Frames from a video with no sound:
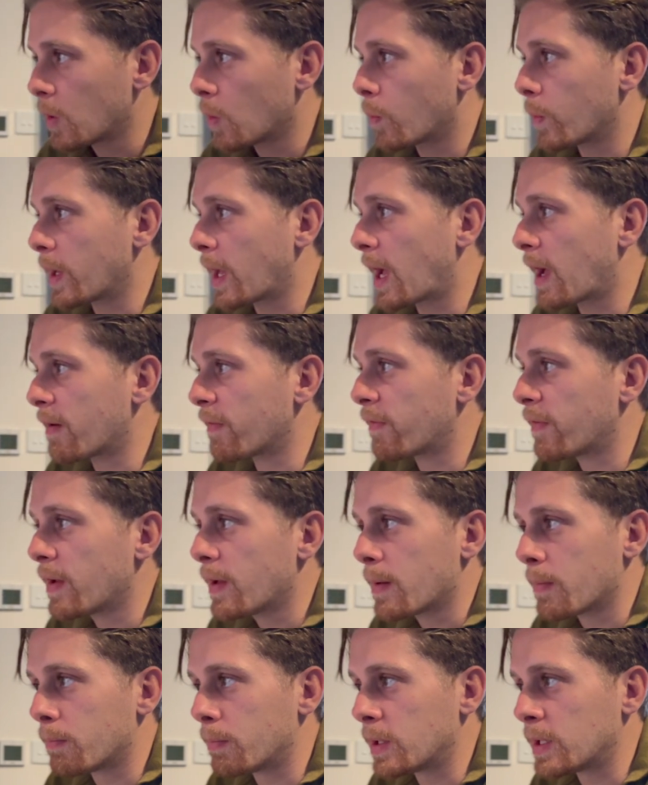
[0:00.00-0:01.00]
We have
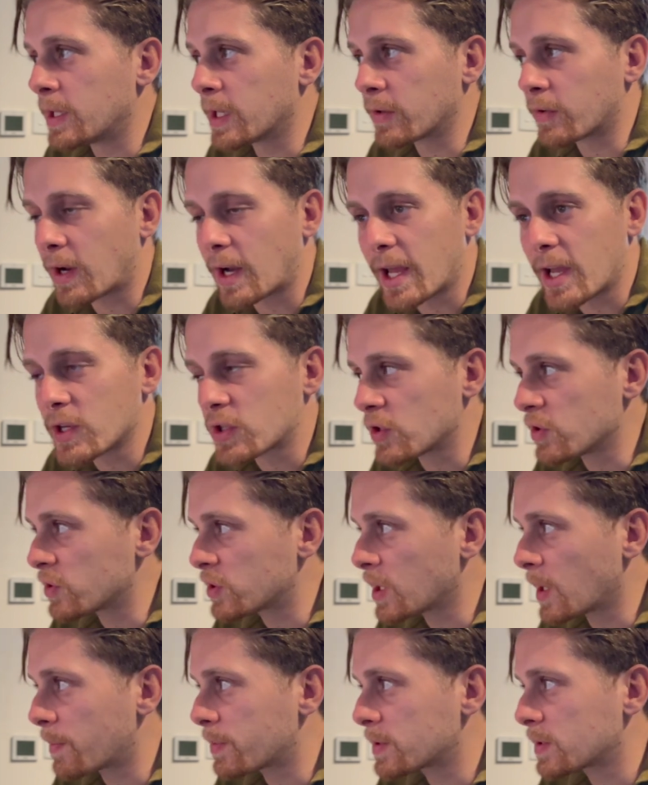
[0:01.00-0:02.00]
building
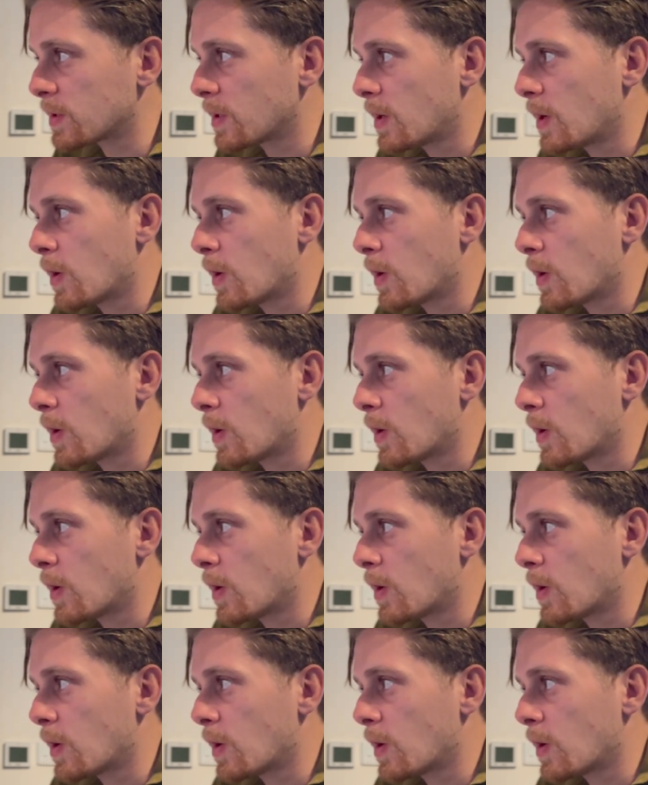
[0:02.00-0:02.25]
relationships,